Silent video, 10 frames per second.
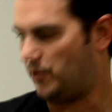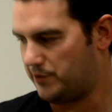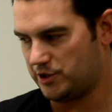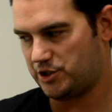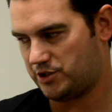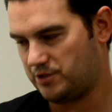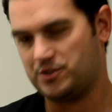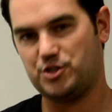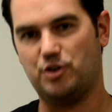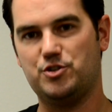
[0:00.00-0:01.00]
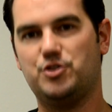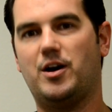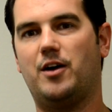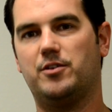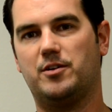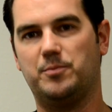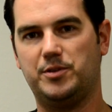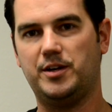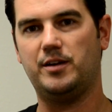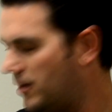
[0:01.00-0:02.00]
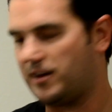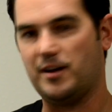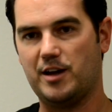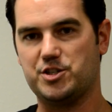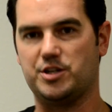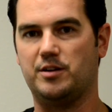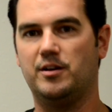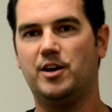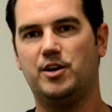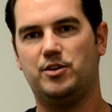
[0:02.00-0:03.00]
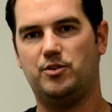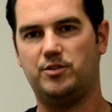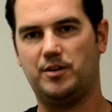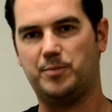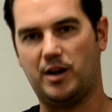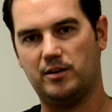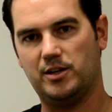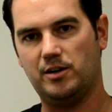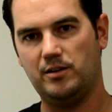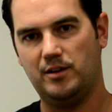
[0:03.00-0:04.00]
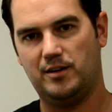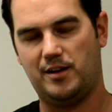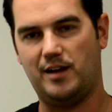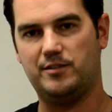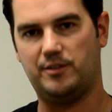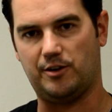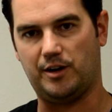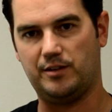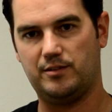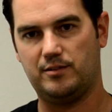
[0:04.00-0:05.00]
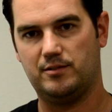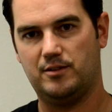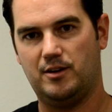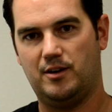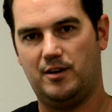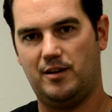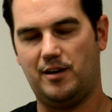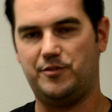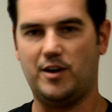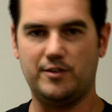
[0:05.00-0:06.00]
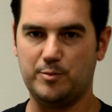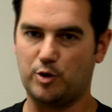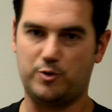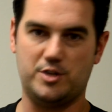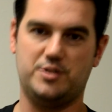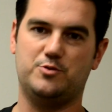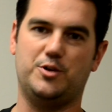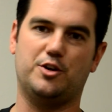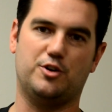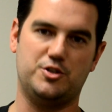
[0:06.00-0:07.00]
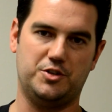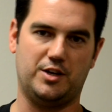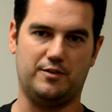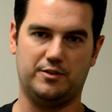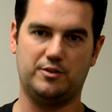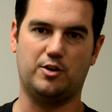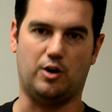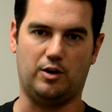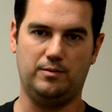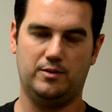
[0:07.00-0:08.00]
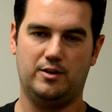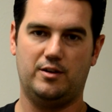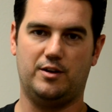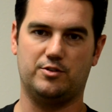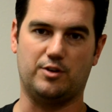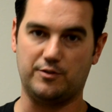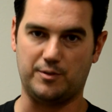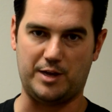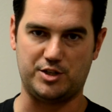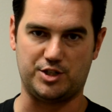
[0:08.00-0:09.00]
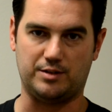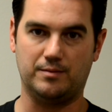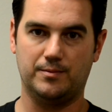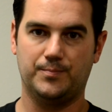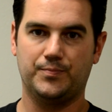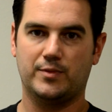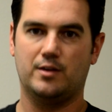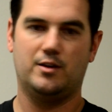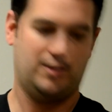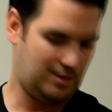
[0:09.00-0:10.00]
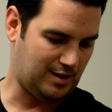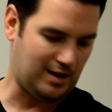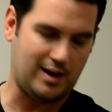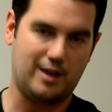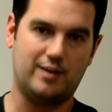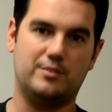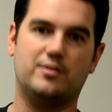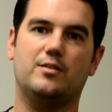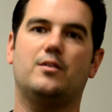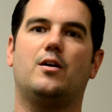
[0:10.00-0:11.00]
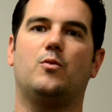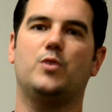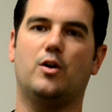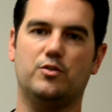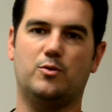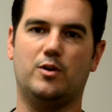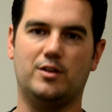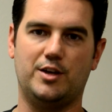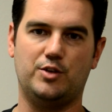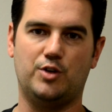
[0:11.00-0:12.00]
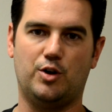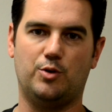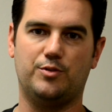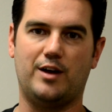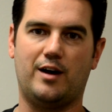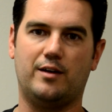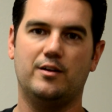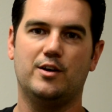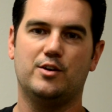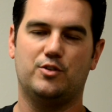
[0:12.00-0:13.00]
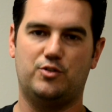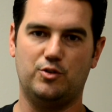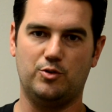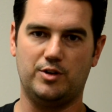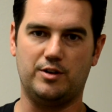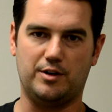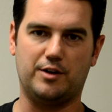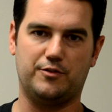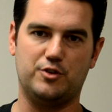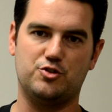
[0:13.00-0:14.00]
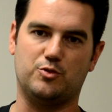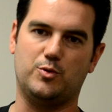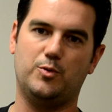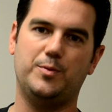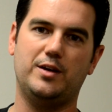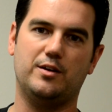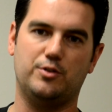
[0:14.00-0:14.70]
We've just showed you how to complete a connection using parallel and series. If you have any more questions, we encourage you to give us a call. Here's our information. And we also want to let you know that soon in the near future, we'll be